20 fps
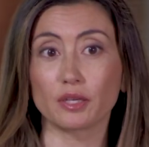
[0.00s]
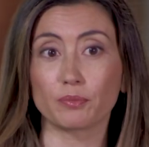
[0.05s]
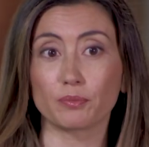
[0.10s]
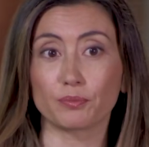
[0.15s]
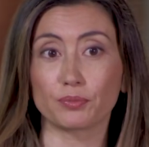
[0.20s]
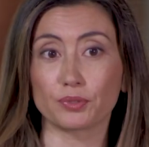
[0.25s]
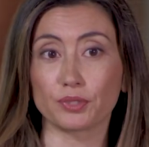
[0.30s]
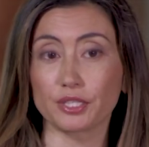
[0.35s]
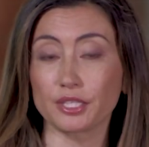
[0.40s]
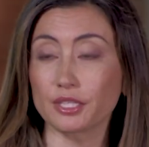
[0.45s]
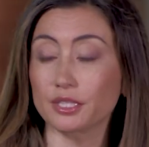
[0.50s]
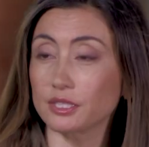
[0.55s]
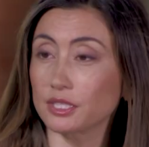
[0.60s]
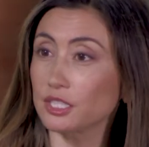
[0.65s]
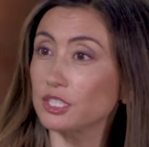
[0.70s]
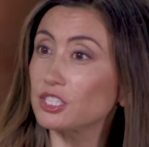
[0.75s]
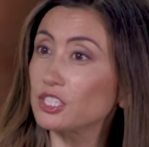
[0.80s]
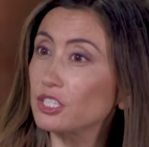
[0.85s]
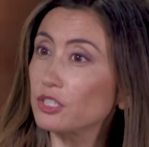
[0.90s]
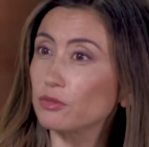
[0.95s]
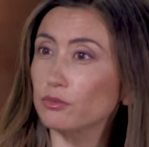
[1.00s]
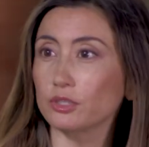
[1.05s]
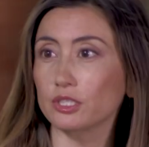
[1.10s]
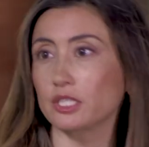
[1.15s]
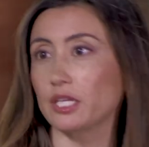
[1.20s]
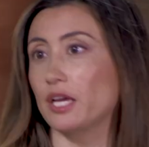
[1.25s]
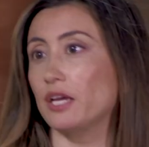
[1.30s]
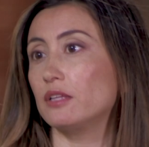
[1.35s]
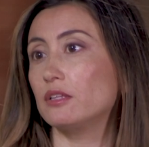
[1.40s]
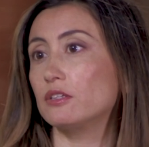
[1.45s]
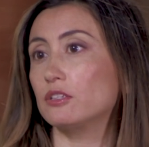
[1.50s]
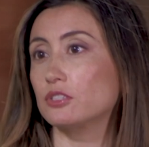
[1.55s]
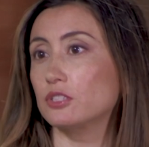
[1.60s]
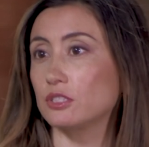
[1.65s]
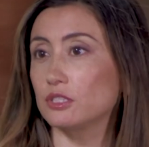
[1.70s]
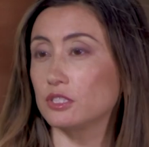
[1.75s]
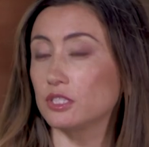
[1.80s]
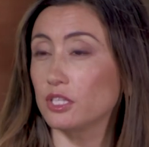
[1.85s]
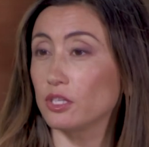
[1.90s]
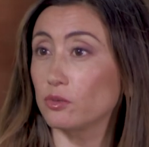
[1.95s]
at pre existing retailers
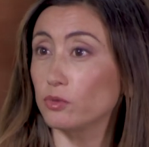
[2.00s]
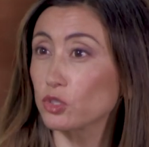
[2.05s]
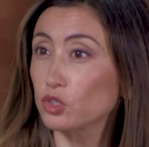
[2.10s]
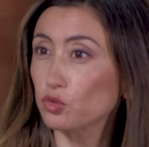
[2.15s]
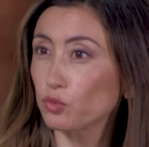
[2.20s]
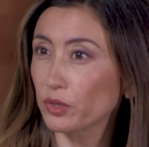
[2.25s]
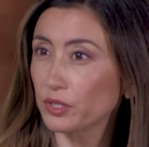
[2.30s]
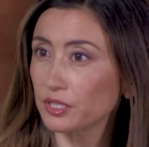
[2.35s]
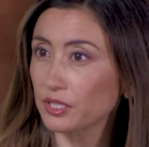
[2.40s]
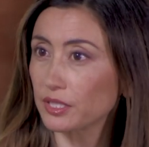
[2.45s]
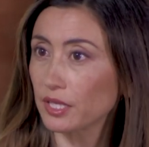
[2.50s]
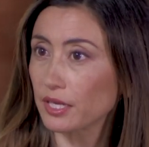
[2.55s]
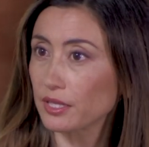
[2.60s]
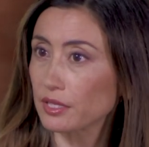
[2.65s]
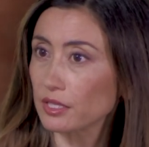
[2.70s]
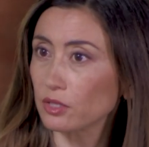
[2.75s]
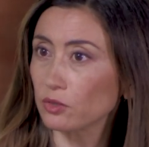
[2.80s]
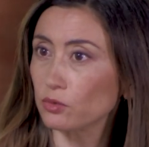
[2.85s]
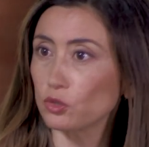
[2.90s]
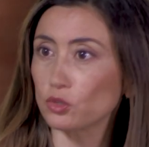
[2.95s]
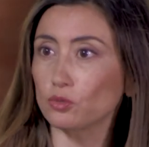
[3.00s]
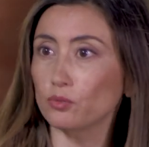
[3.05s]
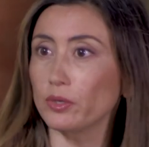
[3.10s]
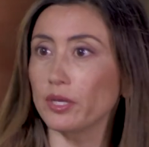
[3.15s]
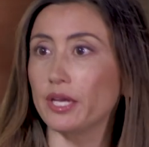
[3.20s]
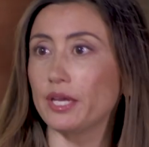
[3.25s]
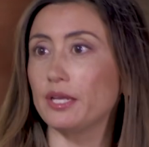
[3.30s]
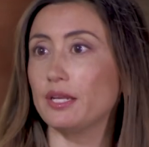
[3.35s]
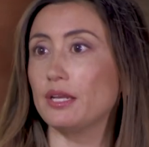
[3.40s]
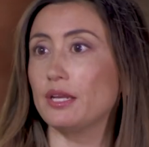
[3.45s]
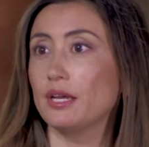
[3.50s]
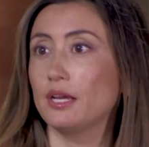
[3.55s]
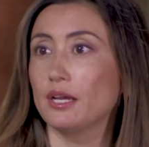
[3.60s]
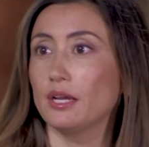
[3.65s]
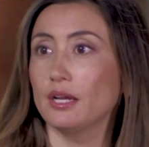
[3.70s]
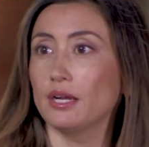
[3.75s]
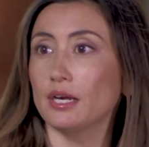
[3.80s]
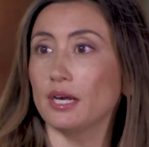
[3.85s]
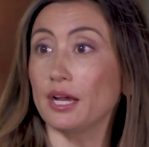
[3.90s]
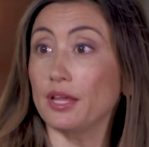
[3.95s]
and seeing which one did I think would win.
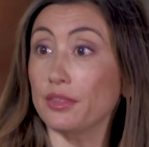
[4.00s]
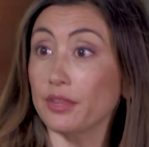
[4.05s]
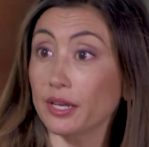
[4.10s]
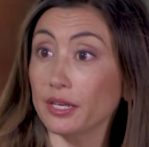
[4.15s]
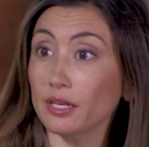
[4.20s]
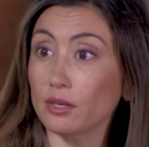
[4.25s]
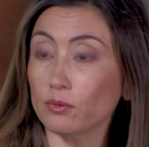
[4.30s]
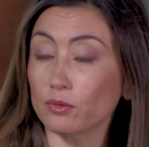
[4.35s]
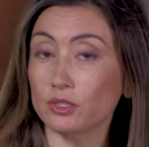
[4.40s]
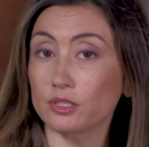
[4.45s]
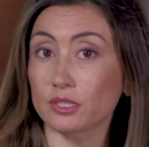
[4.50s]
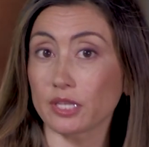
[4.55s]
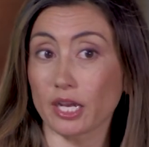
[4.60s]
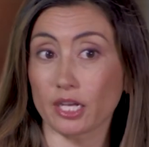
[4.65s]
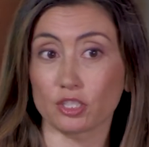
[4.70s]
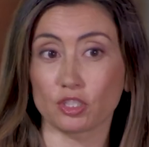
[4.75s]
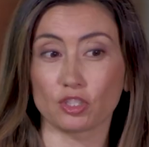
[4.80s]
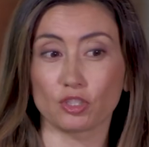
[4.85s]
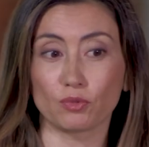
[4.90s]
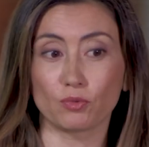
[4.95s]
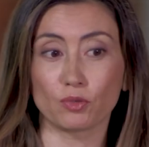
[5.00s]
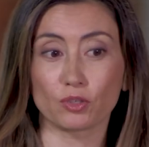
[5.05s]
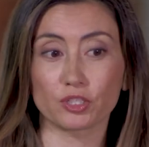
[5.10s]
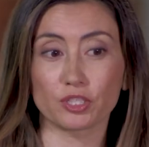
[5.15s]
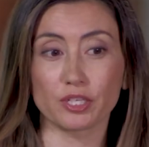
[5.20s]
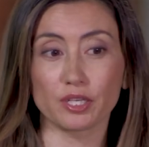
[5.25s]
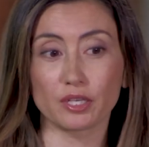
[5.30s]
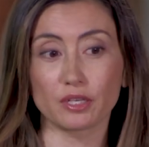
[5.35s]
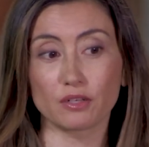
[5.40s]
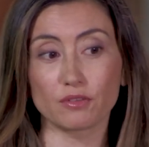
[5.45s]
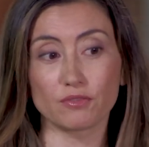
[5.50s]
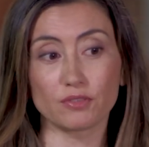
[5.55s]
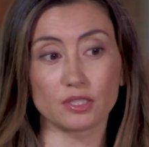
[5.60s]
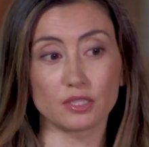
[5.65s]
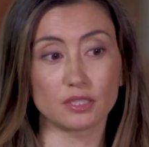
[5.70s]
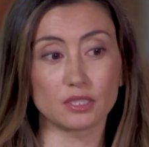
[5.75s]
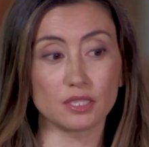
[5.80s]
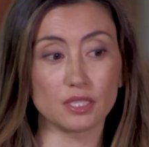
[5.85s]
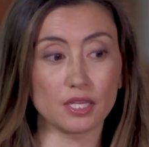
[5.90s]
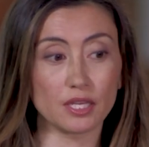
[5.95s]
And then it was actually working at a
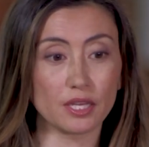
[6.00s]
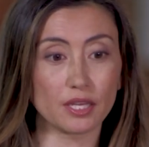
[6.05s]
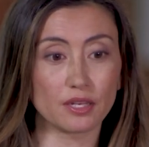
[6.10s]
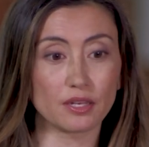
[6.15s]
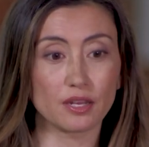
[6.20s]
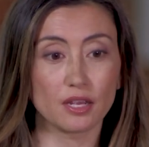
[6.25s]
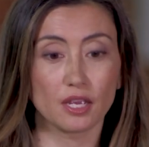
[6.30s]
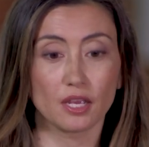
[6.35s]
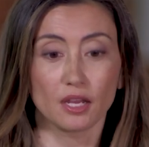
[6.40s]
VC and